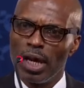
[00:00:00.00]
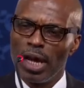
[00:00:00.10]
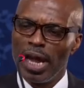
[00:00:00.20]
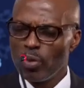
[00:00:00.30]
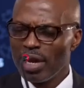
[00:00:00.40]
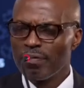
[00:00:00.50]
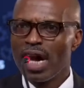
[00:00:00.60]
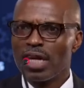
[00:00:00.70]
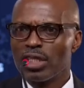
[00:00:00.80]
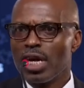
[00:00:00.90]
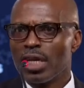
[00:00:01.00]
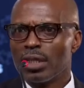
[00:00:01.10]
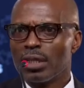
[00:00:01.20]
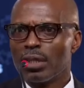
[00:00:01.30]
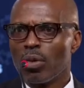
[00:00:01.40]
And we have not
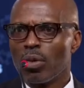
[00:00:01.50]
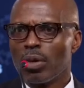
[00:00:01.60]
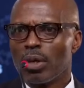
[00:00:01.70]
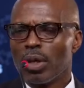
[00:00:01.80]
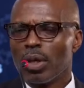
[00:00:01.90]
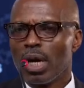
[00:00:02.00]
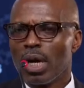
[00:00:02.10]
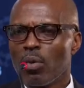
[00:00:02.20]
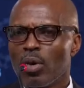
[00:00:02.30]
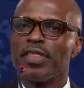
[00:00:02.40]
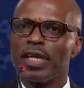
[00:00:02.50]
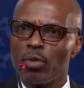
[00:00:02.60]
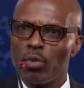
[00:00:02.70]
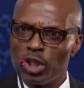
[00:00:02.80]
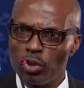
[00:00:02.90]
done what I think
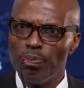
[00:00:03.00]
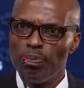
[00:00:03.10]
we should